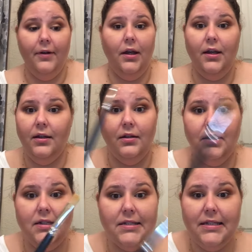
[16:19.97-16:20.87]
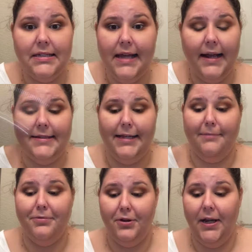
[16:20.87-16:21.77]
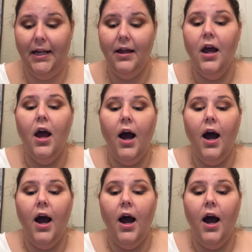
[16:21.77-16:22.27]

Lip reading: It does the exact same thing.